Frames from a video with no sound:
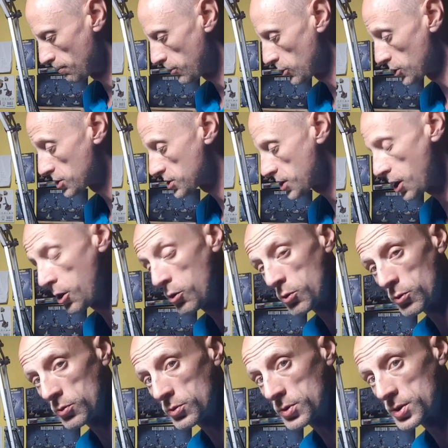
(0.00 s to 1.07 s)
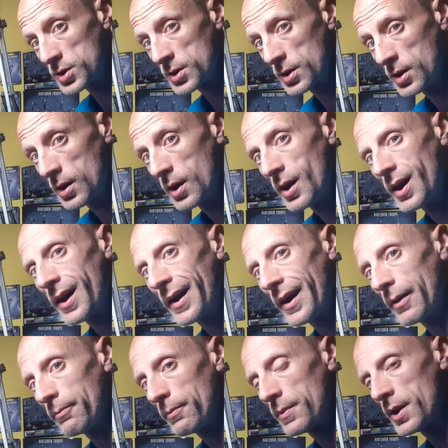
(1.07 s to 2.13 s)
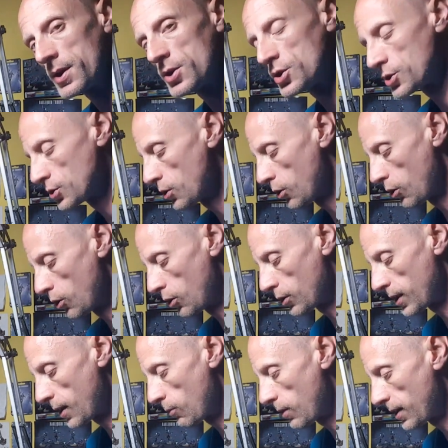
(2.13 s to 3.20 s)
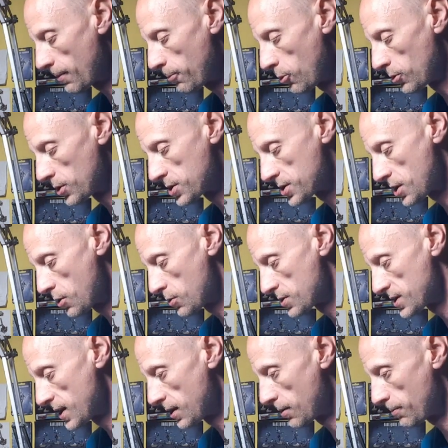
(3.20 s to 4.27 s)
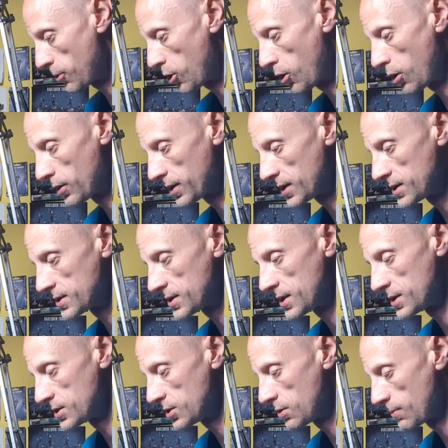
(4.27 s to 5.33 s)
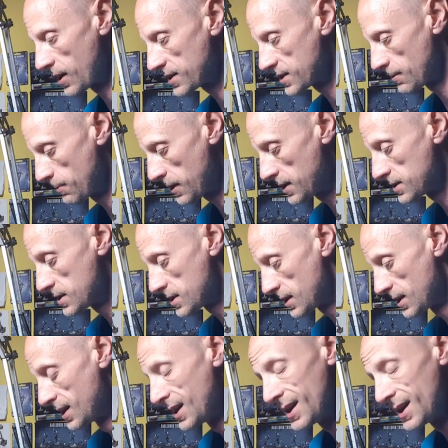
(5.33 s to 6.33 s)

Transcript: But the toes, I'll make sure that when I put the toes in and put all these pneumatic pieces in,